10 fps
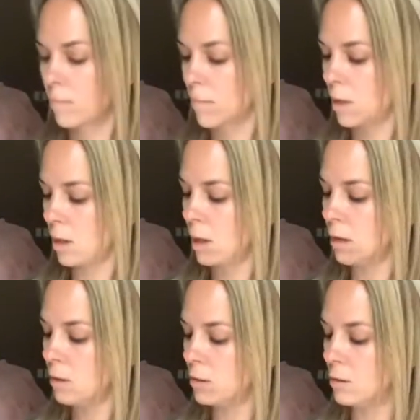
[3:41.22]
Okay,
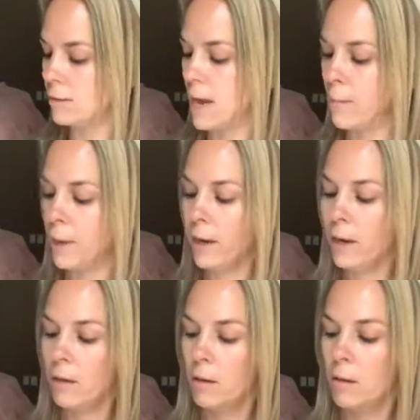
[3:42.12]
just dabbing.
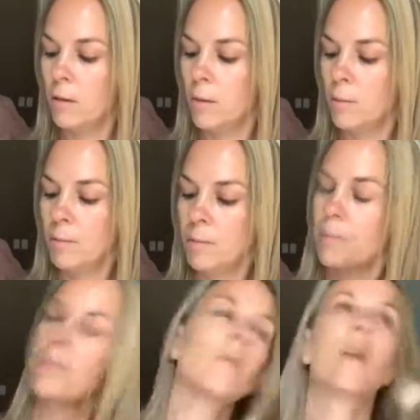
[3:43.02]

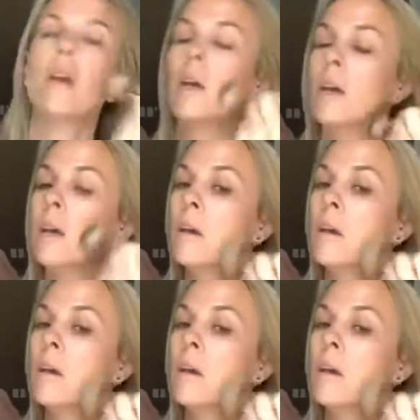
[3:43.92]
Okay,